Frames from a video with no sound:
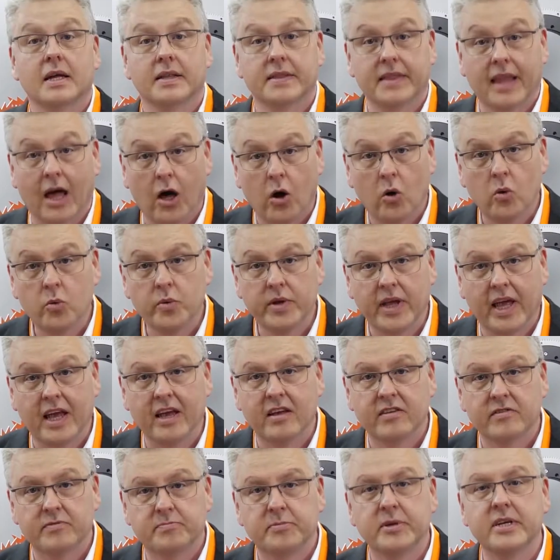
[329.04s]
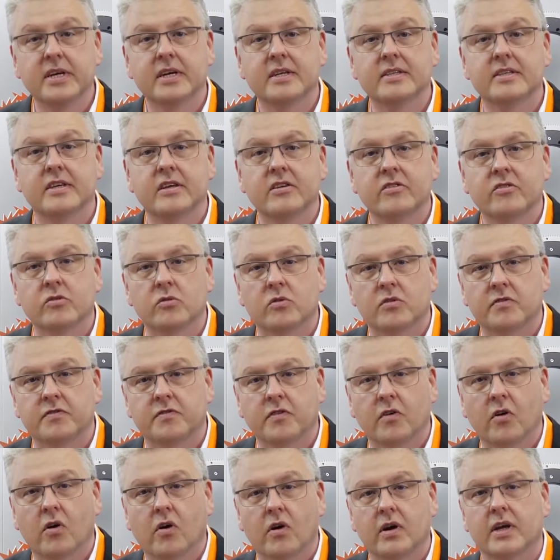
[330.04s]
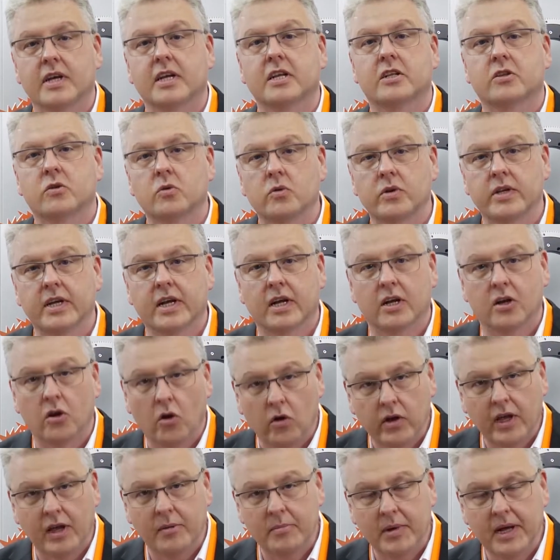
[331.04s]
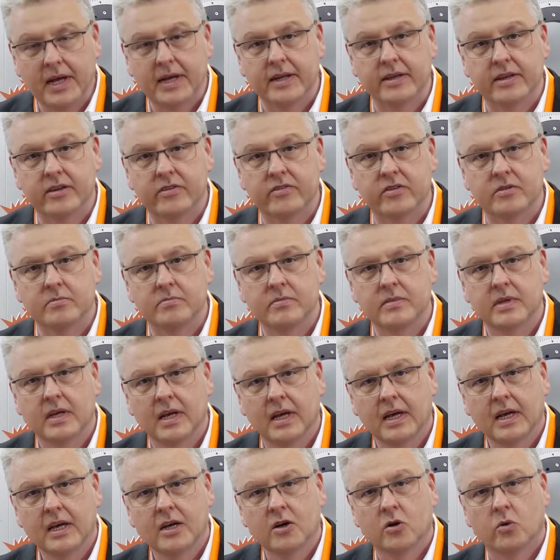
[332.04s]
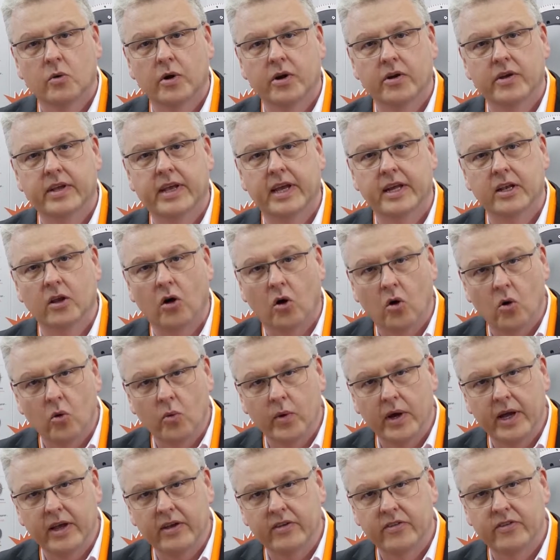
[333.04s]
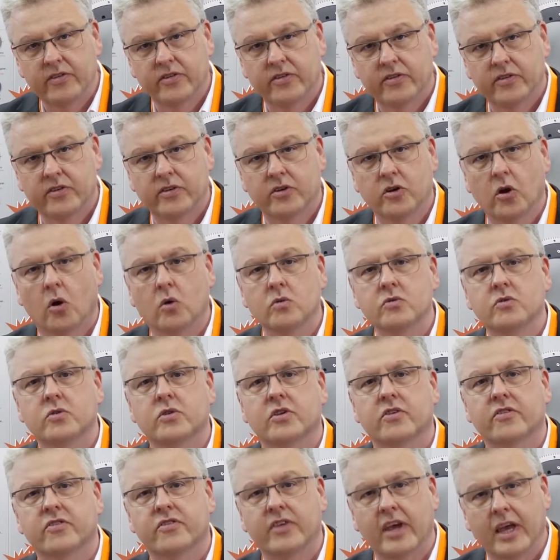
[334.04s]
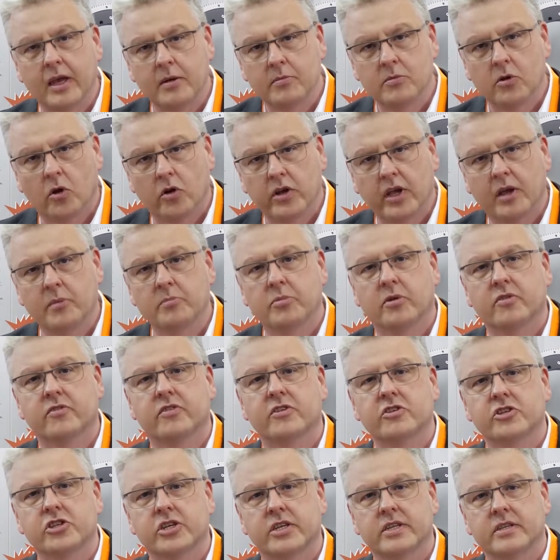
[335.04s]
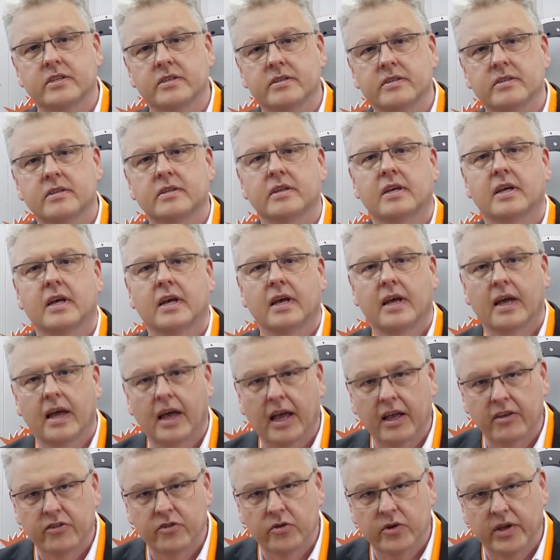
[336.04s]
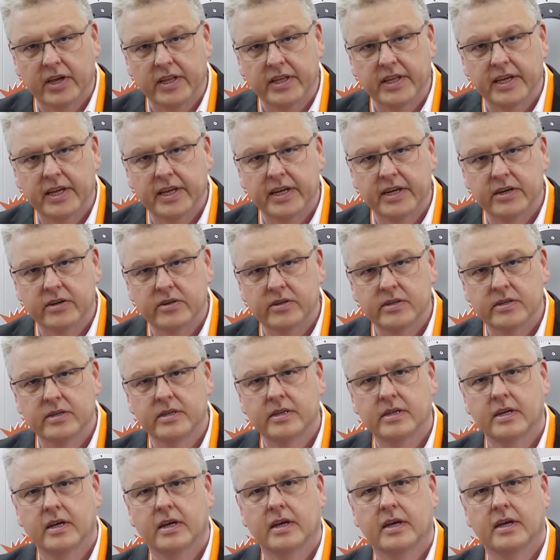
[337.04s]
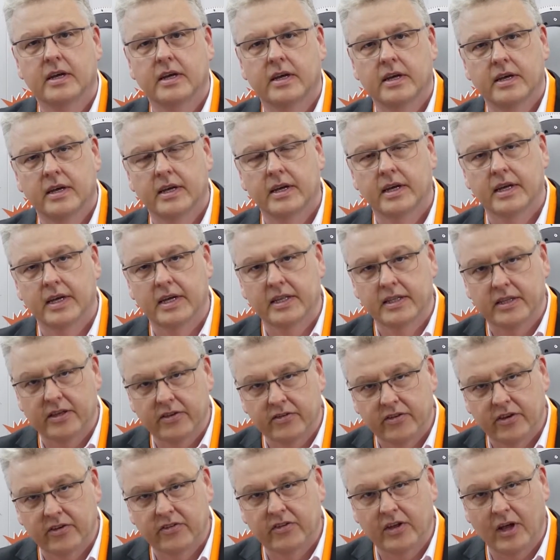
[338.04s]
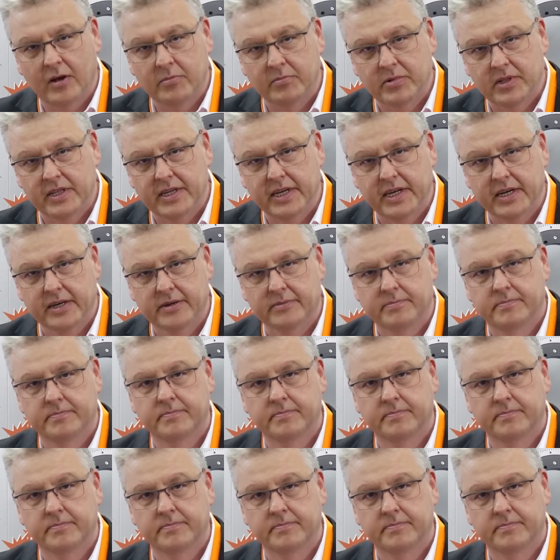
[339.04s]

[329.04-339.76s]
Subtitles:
Now we have PRT-04 including a locking mechanism where you can always go to the same locking position as you can hear in this example here.